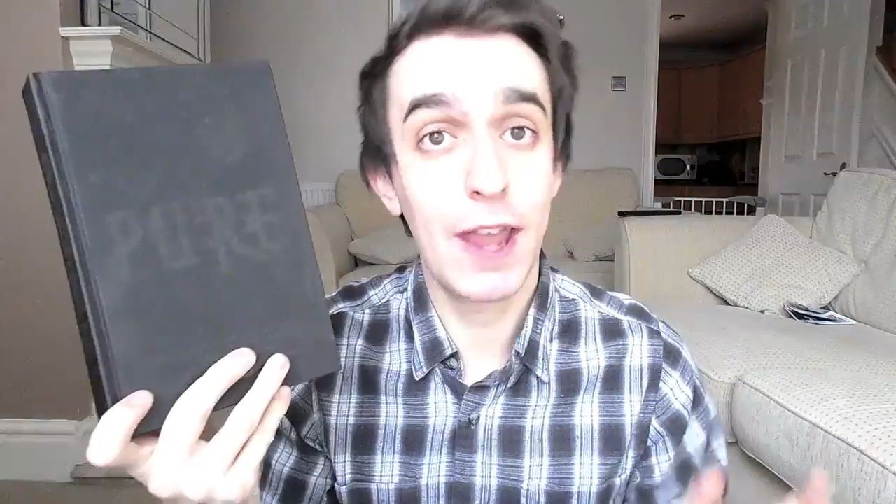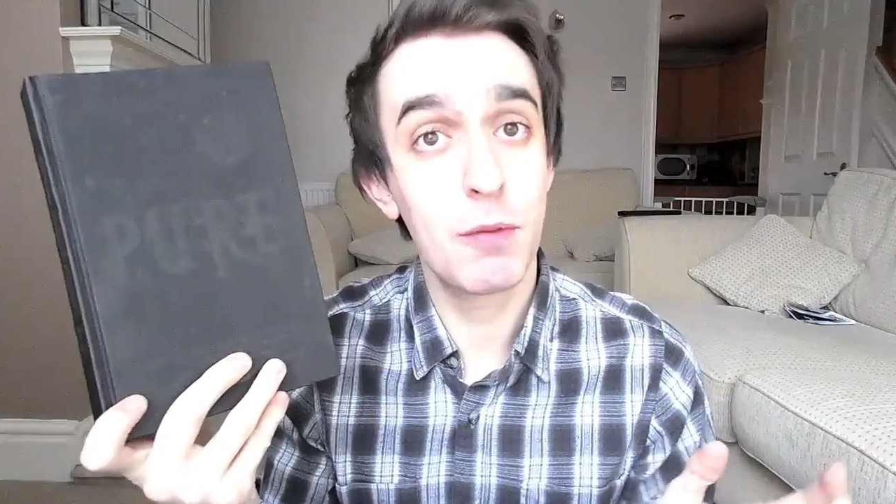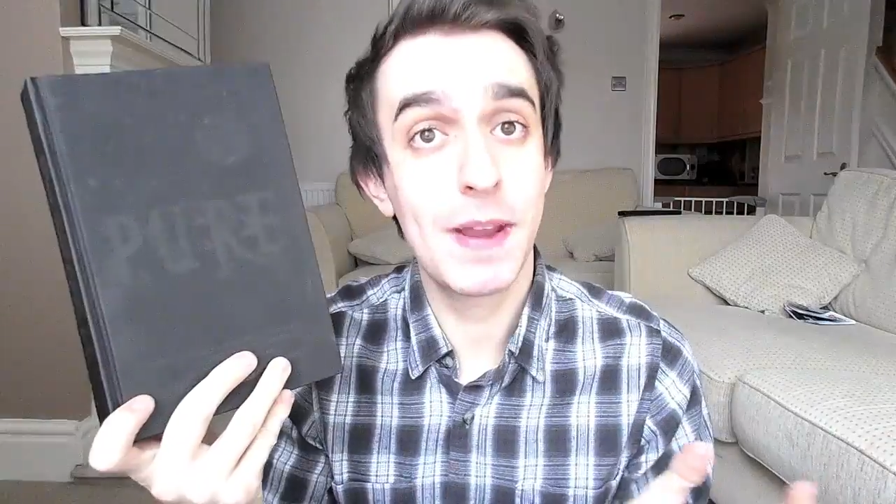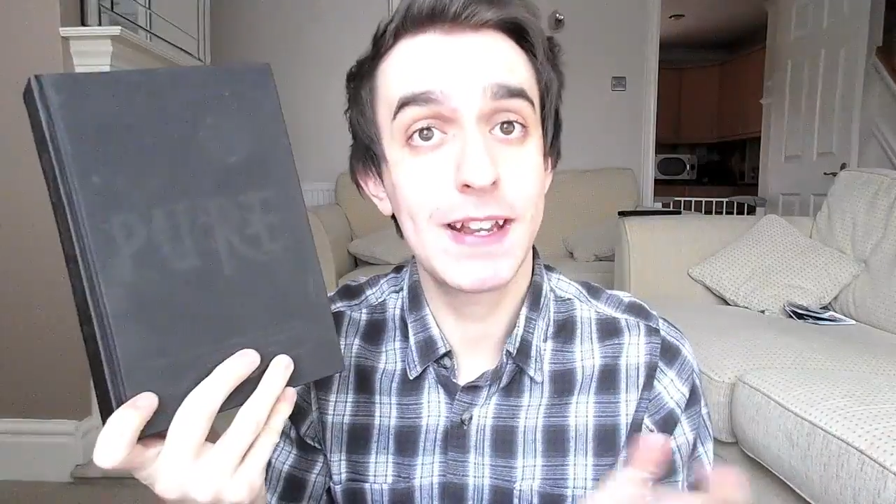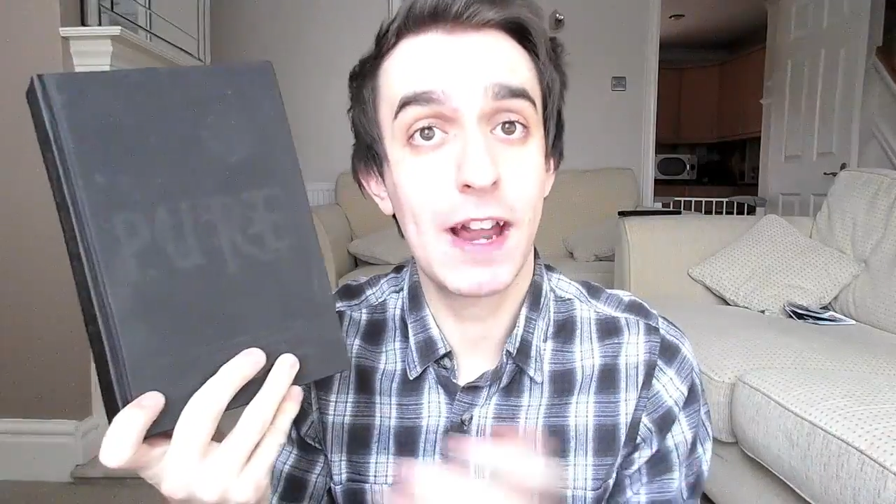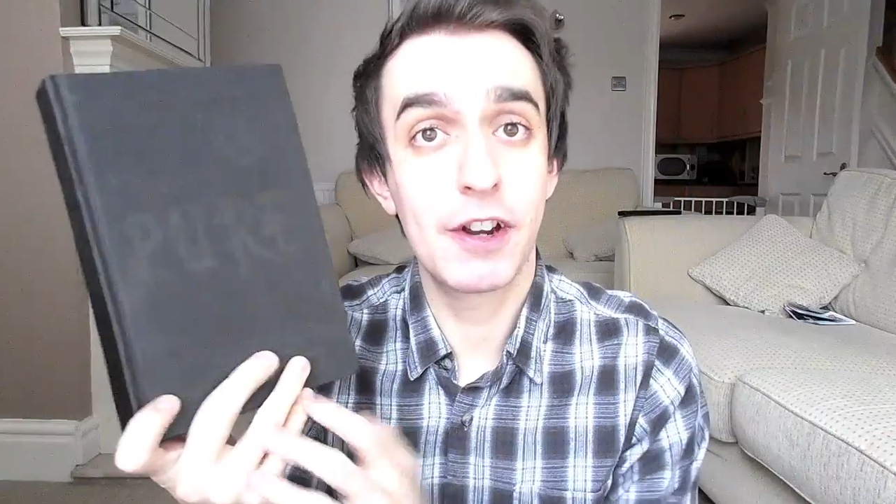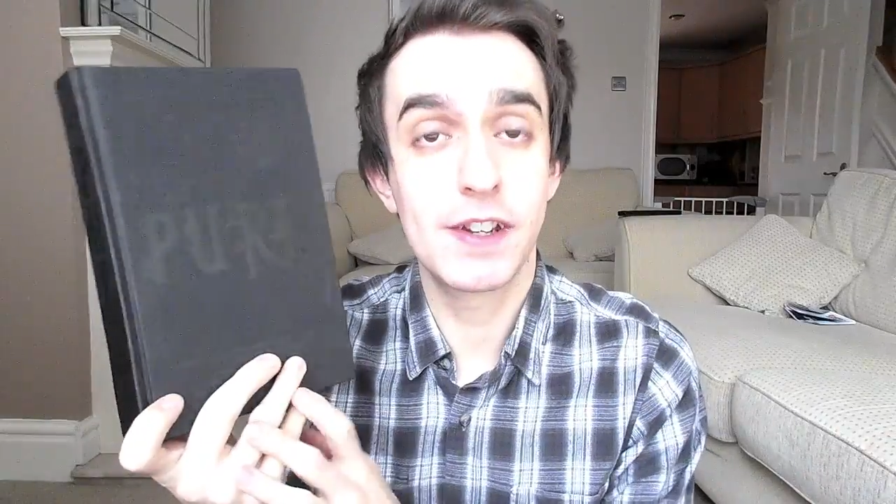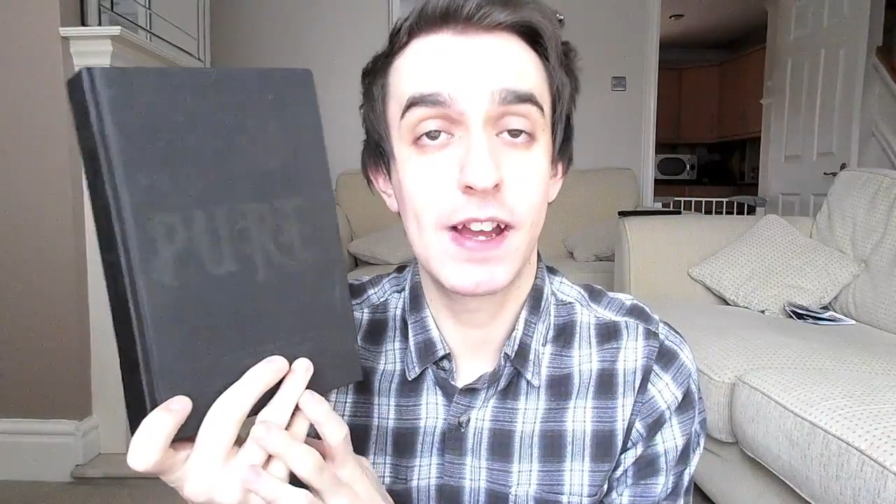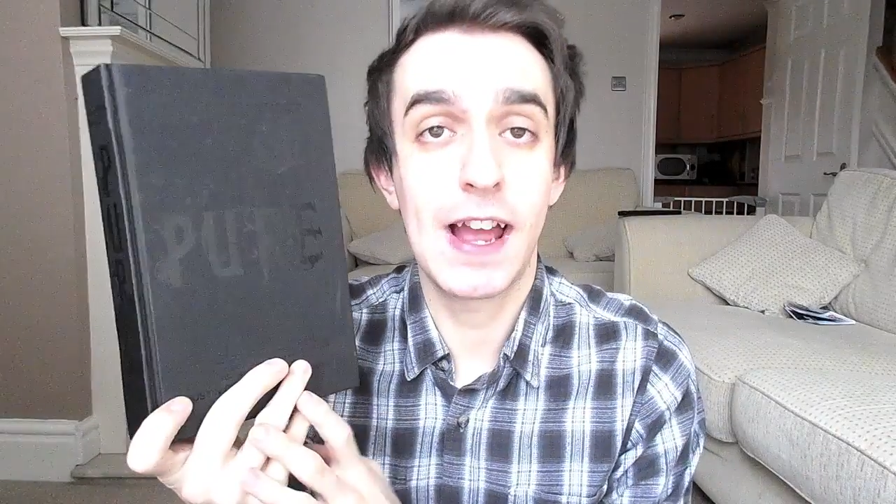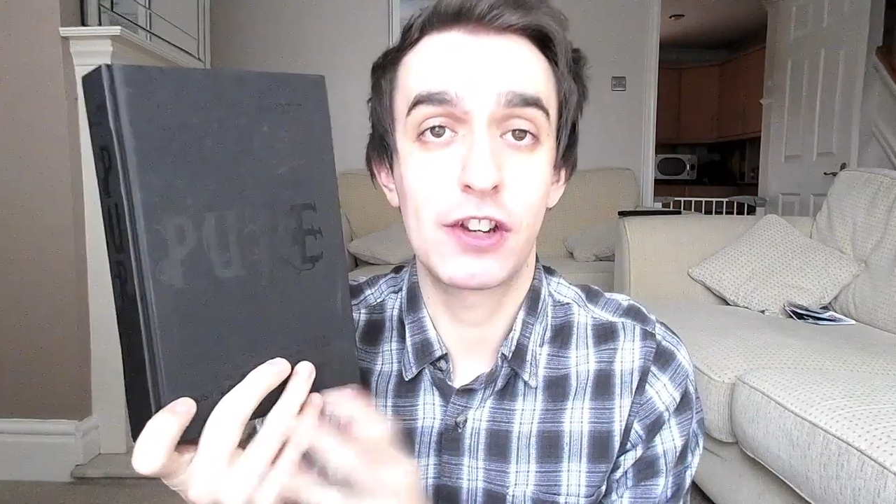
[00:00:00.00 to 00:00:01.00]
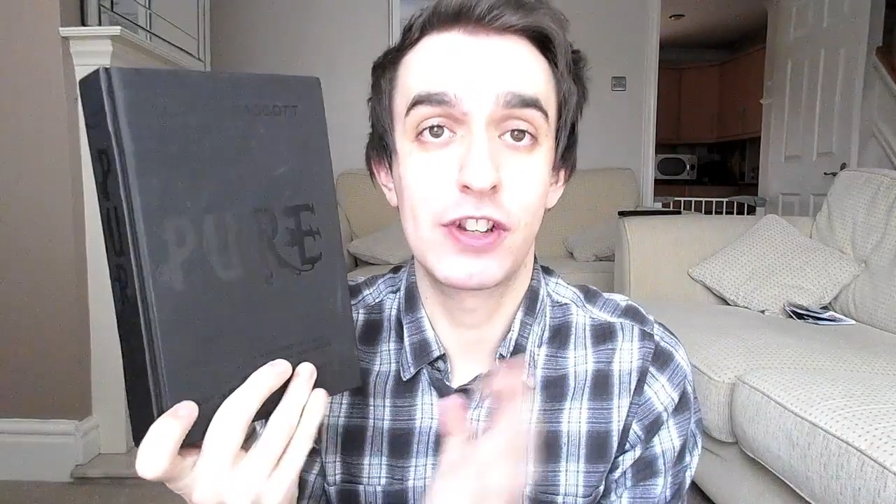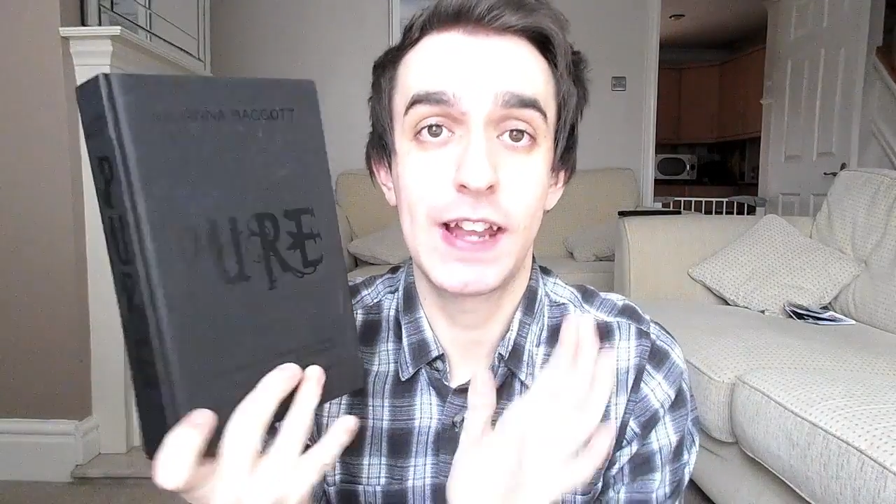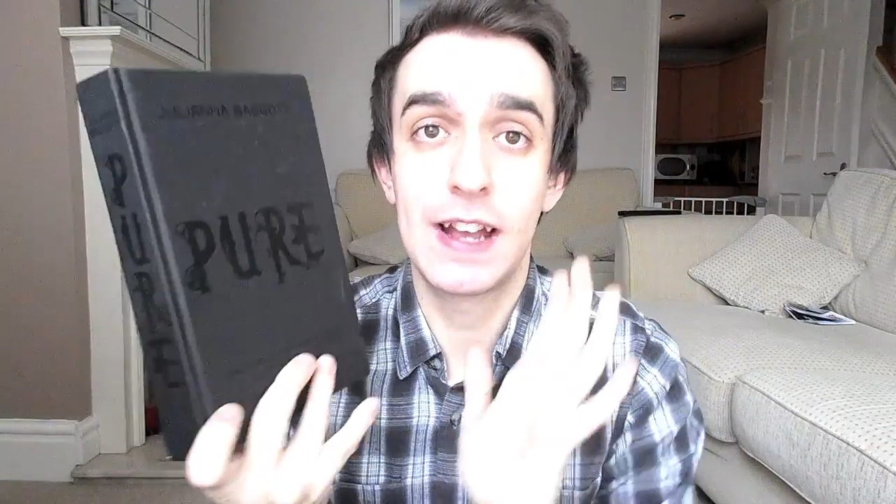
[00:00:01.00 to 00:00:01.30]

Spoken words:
Our main character actually